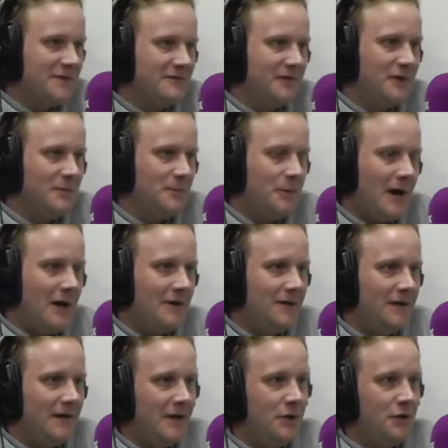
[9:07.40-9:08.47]
Vernon Brown in
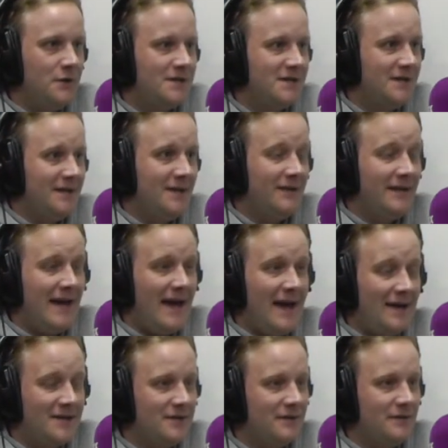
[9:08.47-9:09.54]
there, who is still an
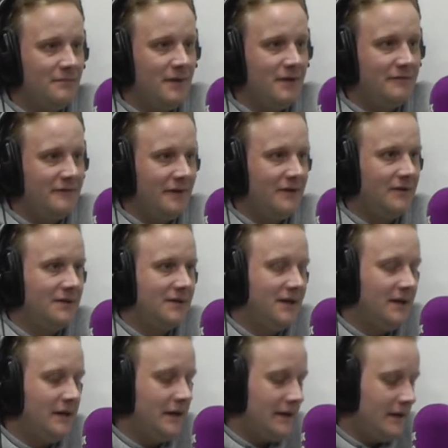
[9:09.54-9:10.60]
excellent
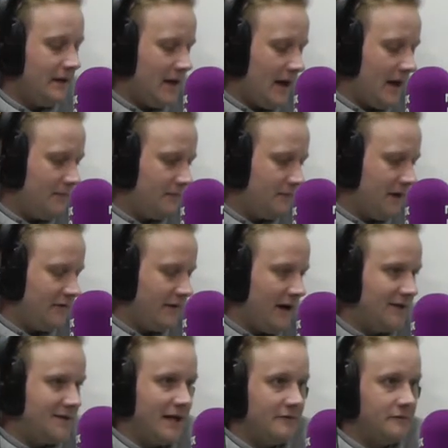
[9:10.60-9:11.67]
midfielder. Um, they've
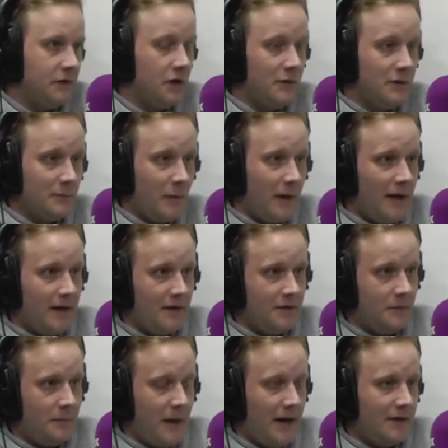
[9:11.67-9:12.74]
had Dave Lewin playing at
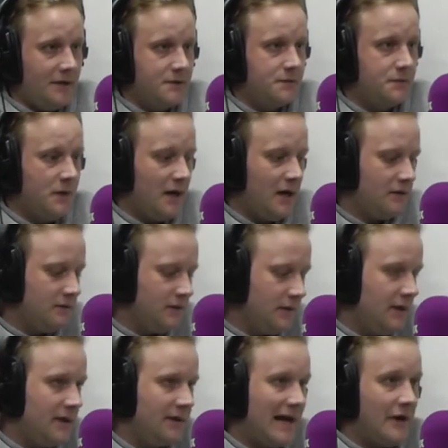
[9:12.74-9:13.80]
the back as well.
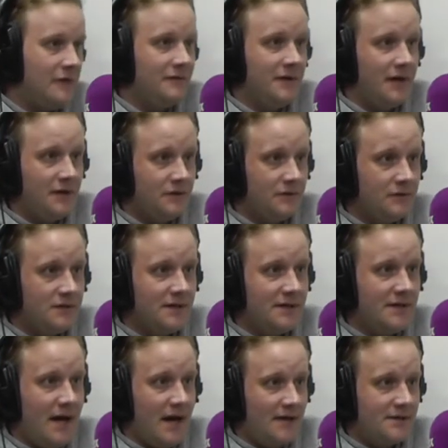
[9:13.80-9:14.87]
Gareth Nichols
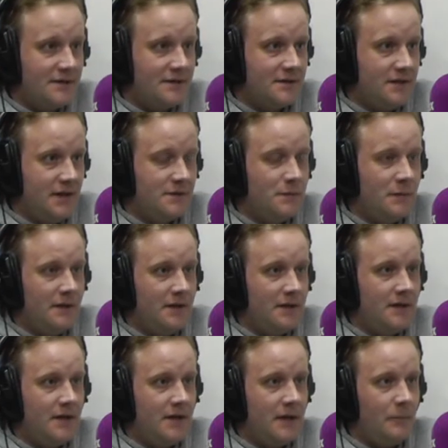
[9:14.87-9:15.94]
in Nets has
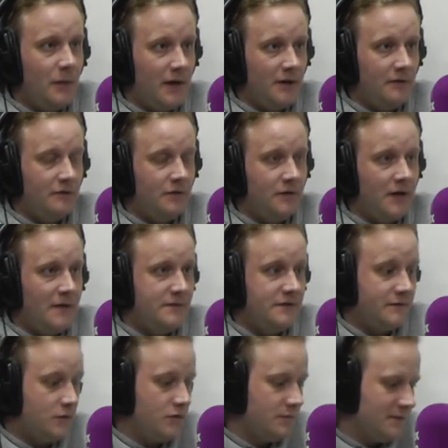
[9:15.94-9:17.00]
been uh, playing a few games
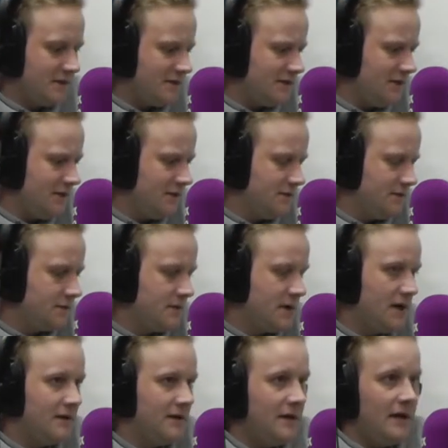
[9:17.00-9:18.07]
for them this season as
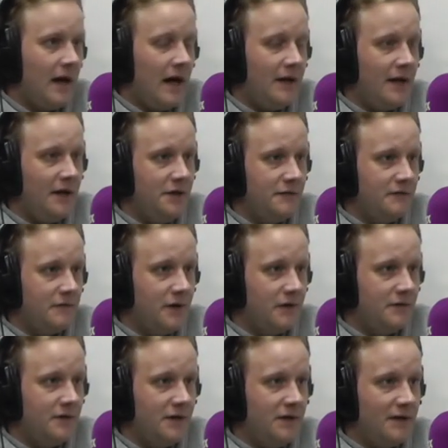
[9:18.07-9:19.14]
well. And then you've
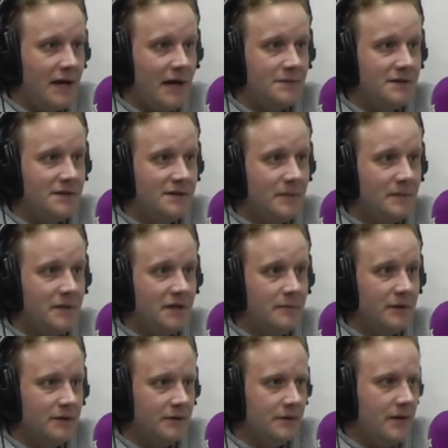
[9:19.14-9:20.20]
got the captain, Tim
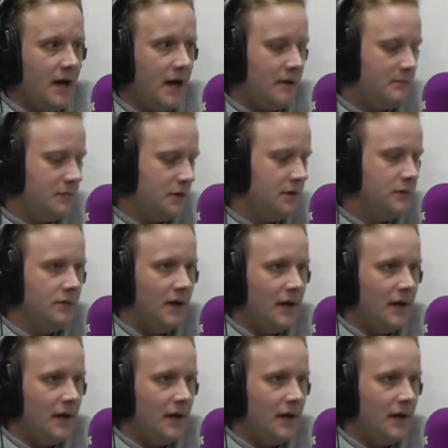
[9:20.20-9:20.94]
Leeming, um, who